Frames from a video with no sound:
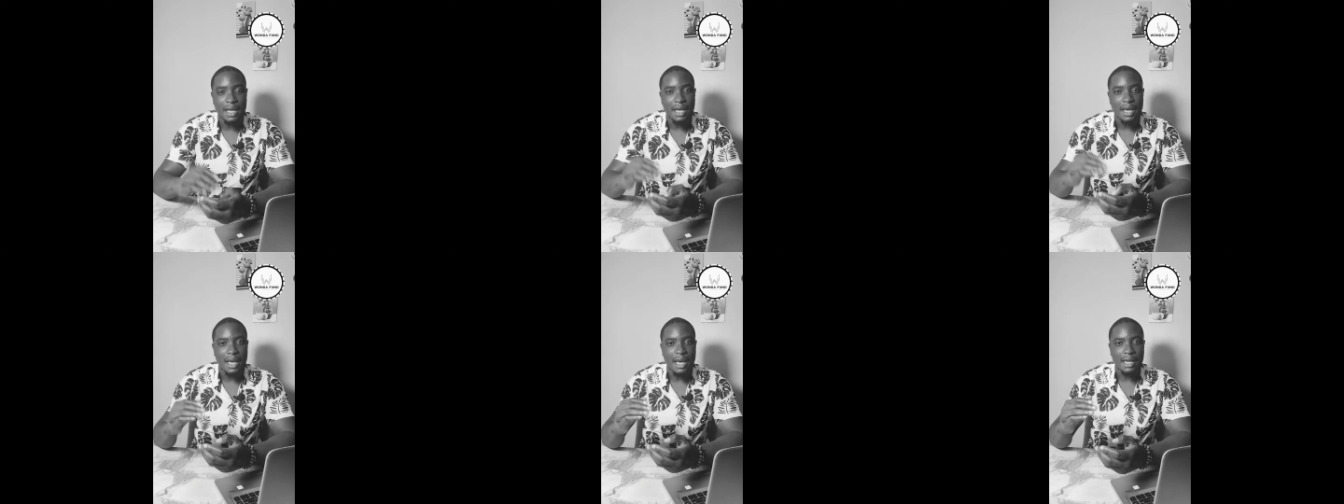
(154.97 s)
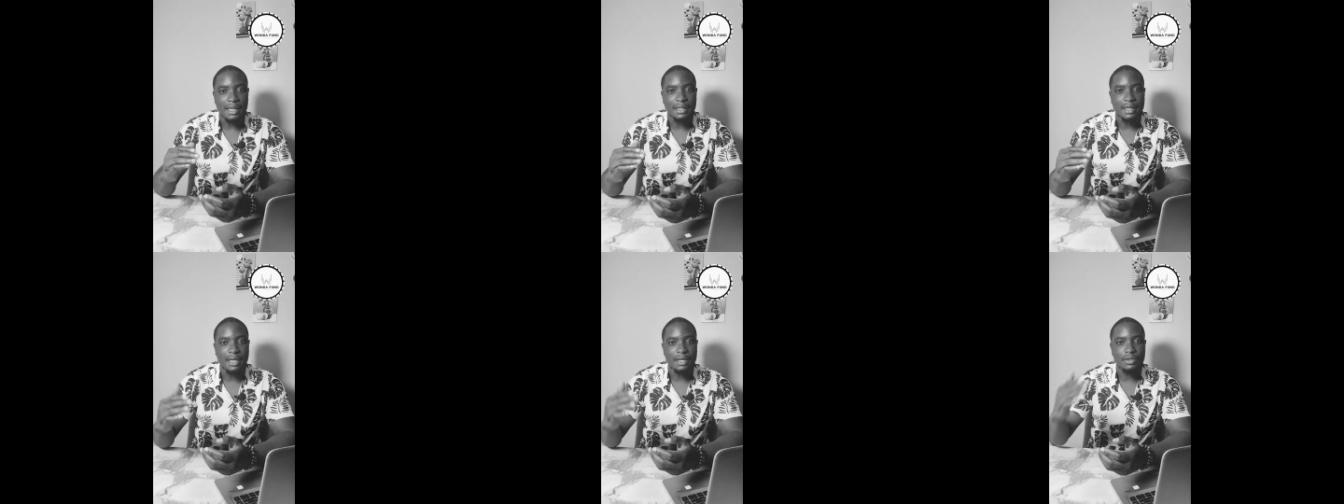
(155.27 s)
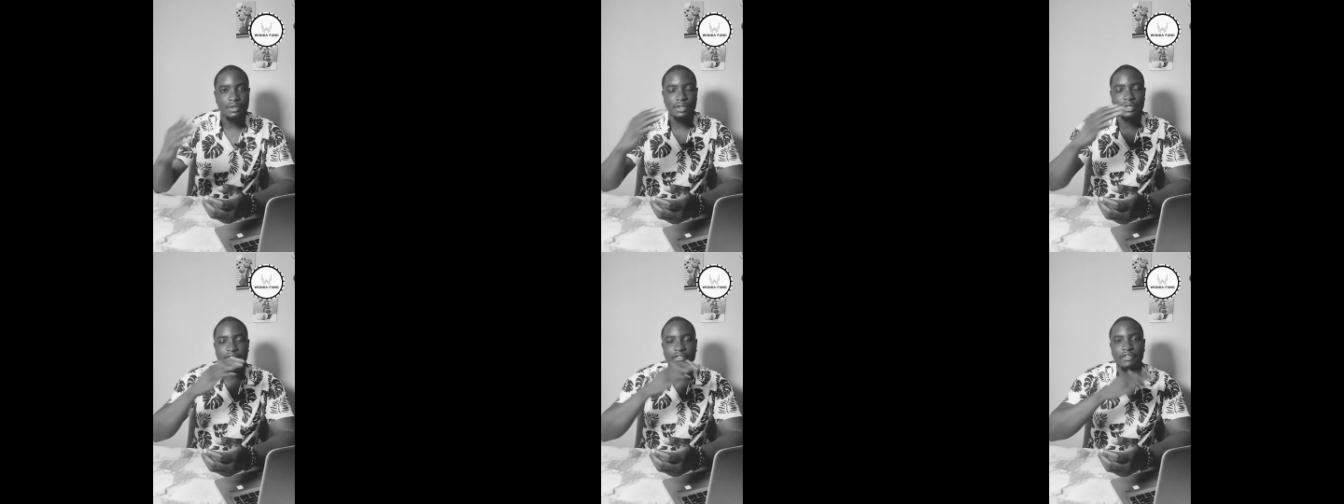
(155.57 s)
and then you
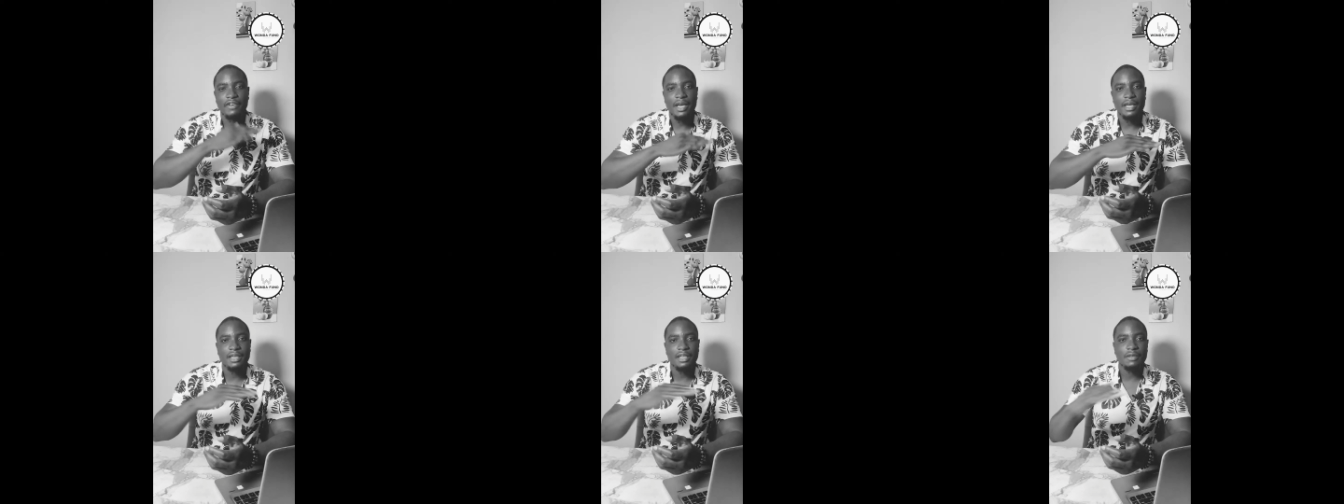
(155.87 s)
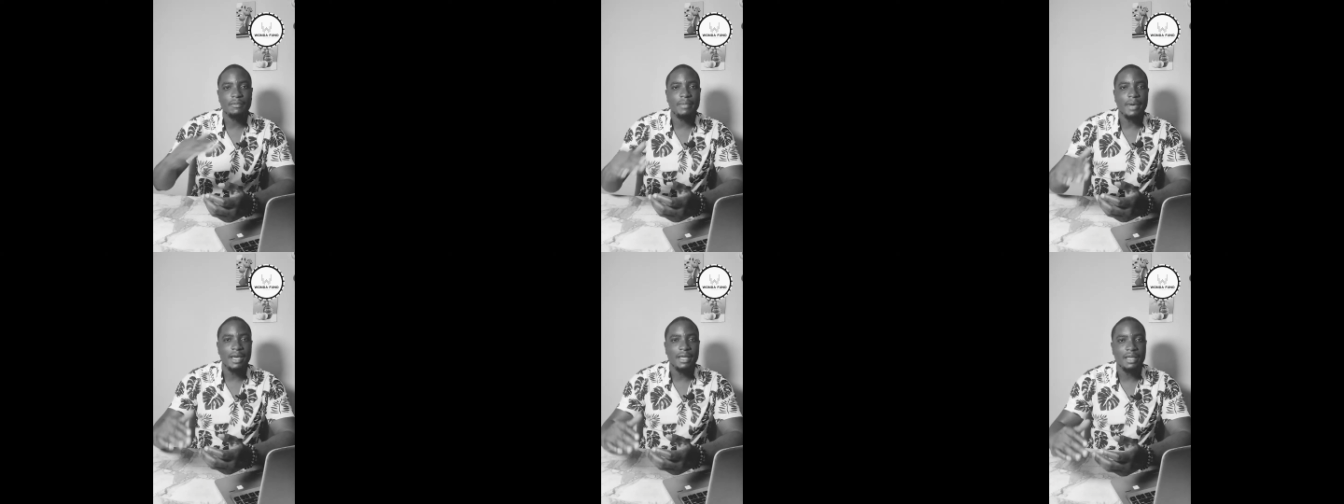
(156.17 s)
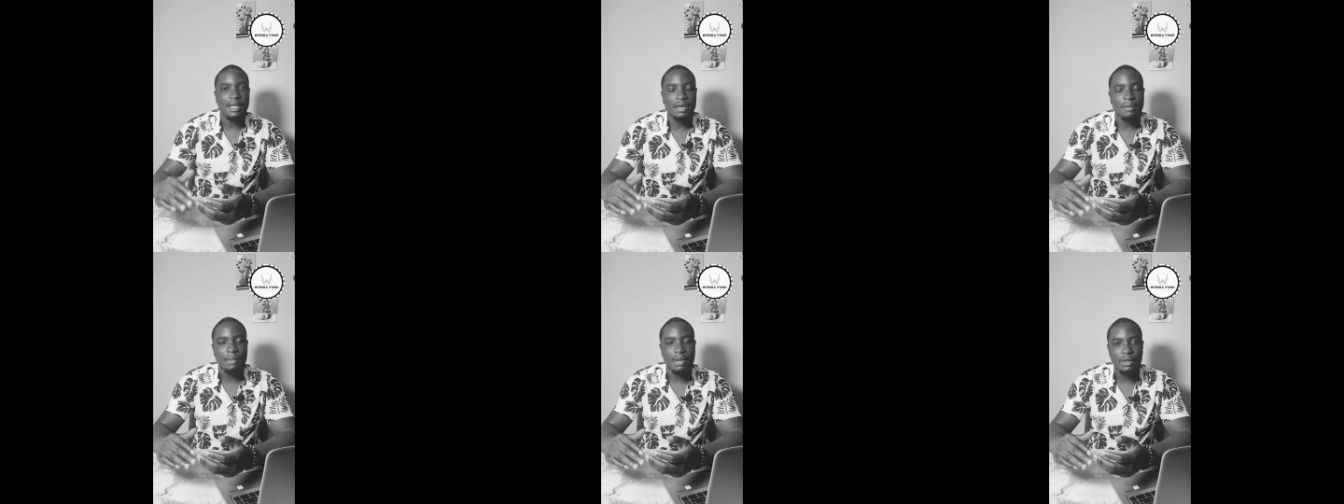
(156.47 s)
divide it by the
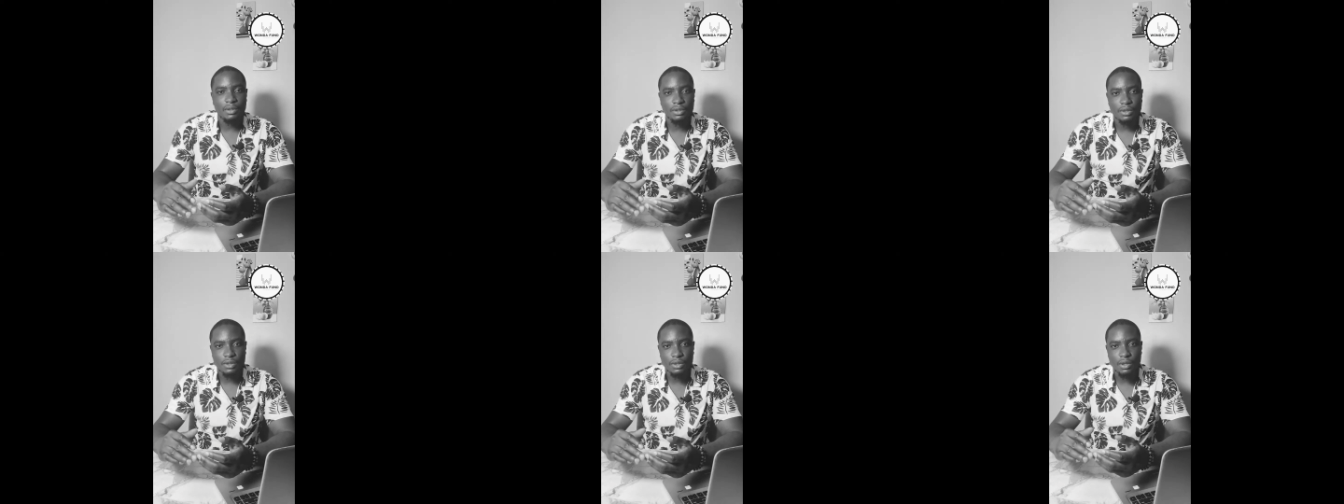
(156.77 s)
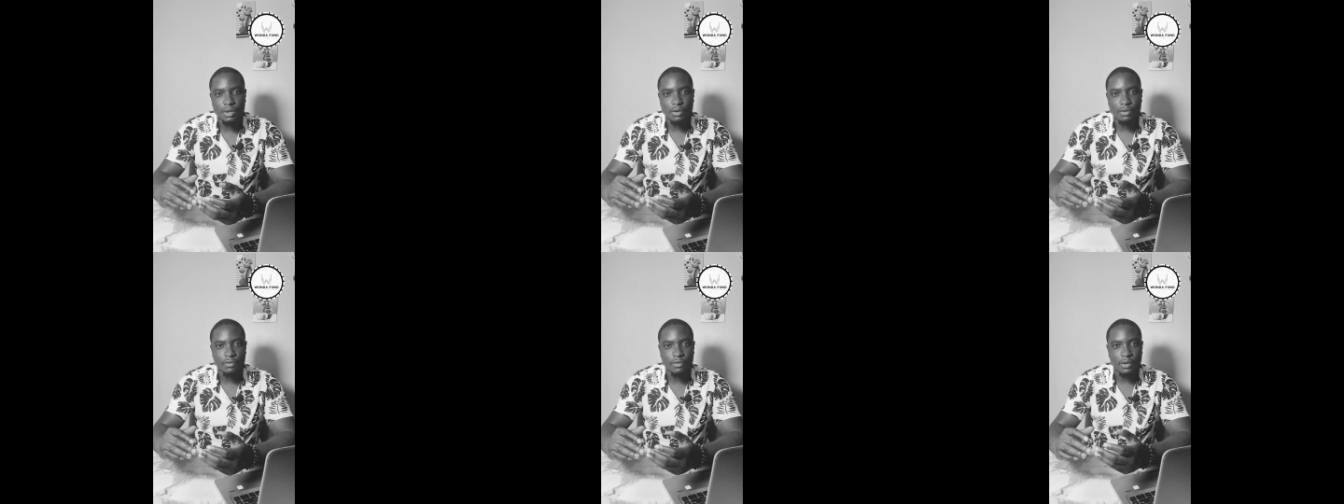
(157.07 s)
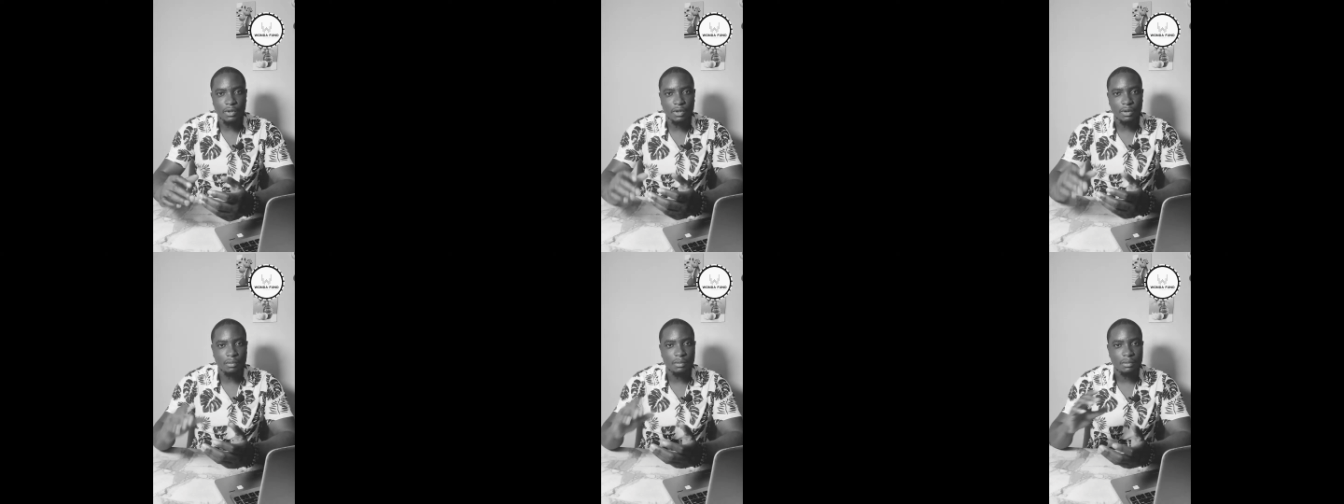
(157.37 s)
amount
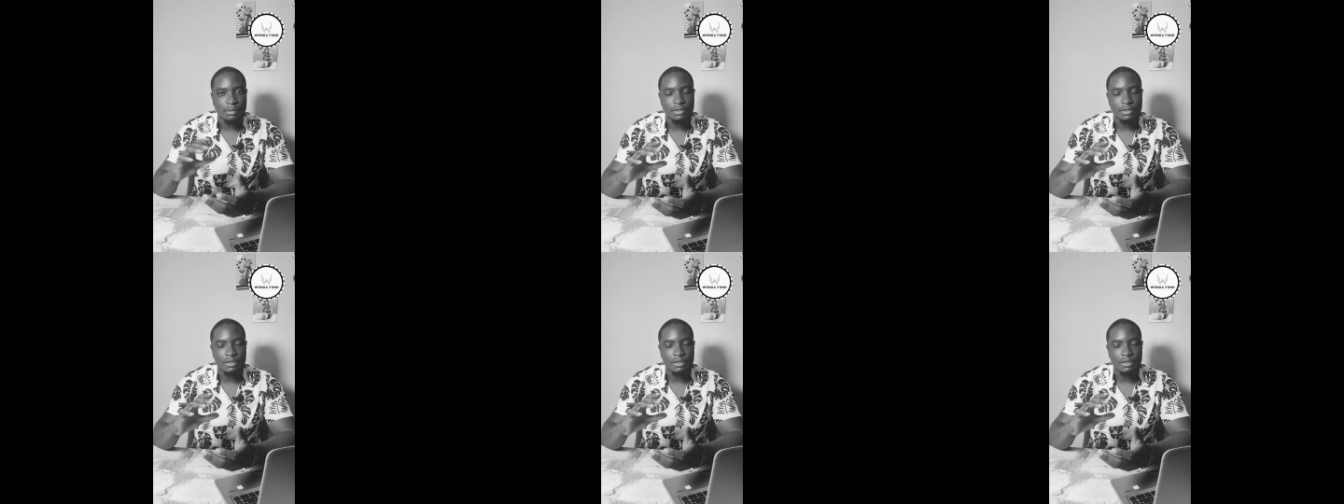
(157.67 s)
of